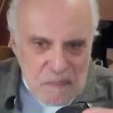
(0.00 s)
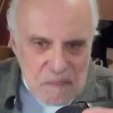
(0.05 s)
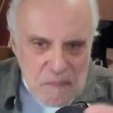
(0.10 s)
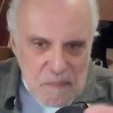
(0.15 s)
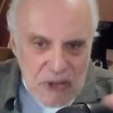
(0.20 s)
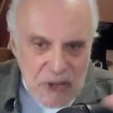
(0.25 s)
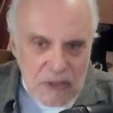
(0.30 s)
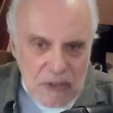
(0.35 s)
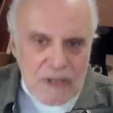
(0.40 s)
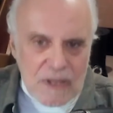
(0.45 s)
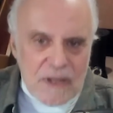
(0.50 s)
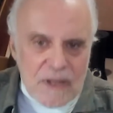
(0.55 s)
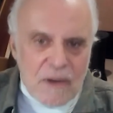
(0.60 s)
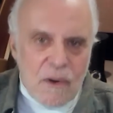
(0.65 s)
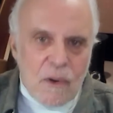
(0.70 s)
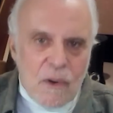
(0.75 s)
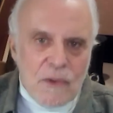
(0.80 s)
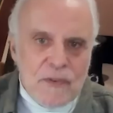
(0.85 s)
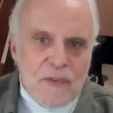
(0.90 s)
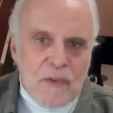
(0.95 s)
building the
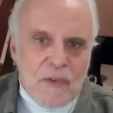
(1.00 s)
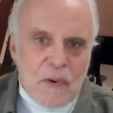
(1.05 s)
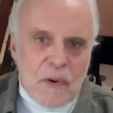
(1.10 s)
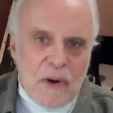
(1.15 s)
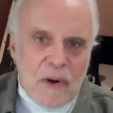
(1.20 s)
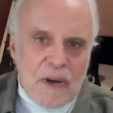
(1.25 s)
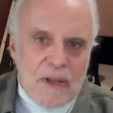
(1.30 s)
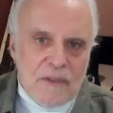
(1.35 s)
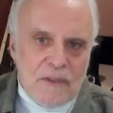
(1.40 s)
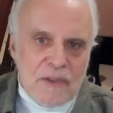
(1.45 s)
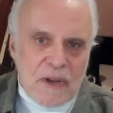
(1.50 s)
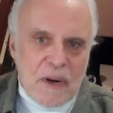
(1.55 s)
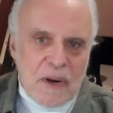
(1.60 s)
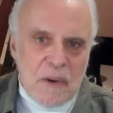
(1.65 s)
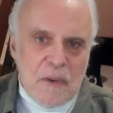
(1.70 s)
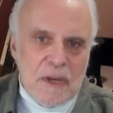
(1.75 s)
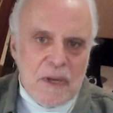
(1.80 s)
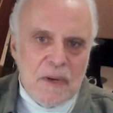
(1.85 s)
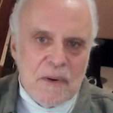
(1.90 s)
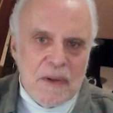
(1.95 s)
whole story as a
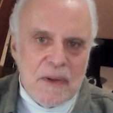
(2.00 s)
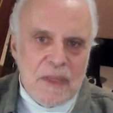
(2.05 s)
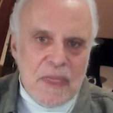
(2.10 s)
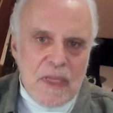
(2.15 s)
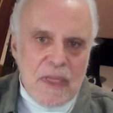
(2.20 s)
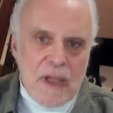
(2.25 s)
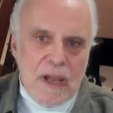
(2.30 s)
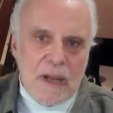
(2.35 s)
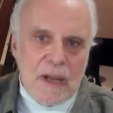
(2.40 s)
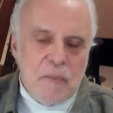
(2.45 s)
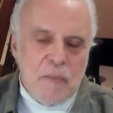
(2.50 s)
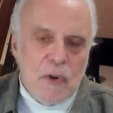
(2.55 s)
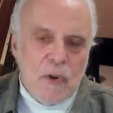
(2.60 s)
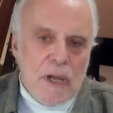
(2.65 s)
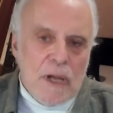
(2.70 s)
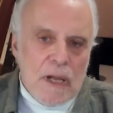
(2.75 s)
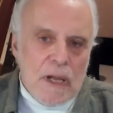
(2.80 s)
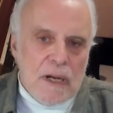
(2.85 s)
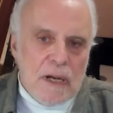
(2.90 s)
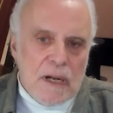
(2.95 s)
coherent thing and
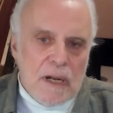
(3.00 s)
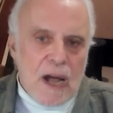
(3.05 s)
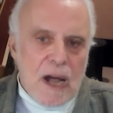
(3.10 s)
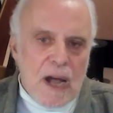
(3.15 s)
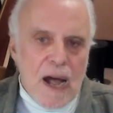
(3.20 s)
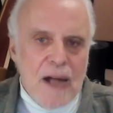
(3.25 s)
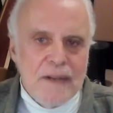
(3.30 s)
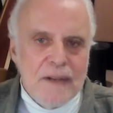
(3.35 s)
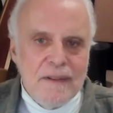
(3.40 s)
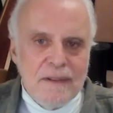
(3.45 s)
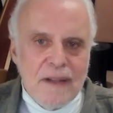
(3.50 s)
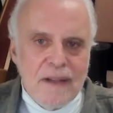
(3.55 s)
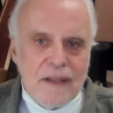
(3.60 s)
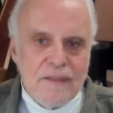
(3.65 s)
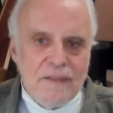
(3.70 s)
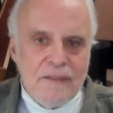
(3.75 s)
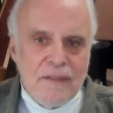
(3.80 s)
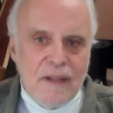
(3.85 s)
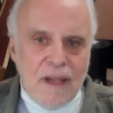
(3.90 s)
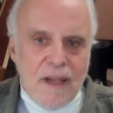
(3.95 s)
putting it in
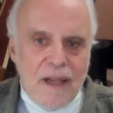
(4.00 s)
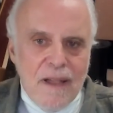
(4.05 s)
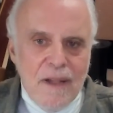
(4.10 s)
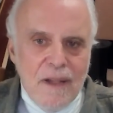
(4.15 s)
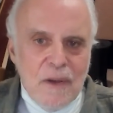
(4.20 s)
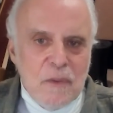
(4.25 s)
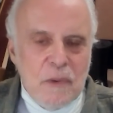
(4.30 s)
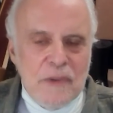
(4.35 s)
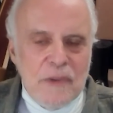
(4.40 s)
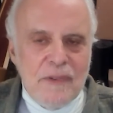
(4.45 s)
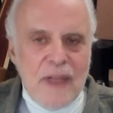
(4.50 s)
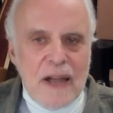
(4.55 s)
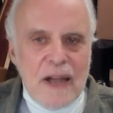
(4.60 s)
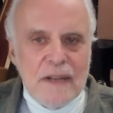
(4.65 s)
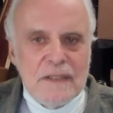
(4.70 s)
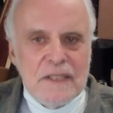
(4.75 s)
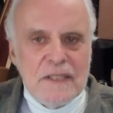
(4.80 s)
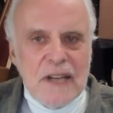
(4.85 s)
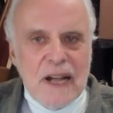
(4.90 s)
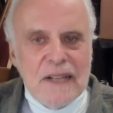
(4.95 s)
context. Was that
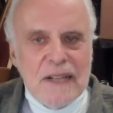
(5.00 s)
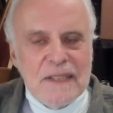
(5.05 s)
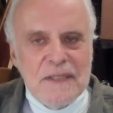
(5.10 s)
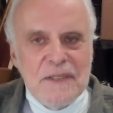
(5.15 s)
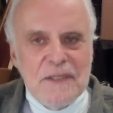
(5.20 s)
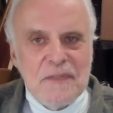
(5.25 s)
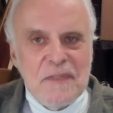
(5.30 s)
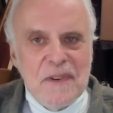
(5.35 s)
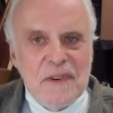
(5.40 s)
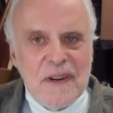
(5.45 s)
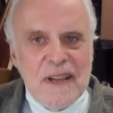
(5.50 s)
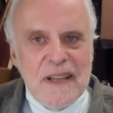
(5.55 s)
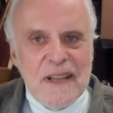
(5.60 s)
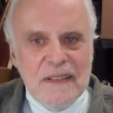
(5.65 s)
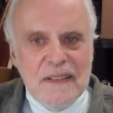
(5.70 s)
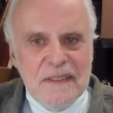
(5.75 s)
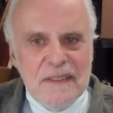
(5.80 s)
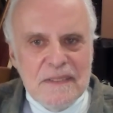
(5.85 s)
a challenge for you?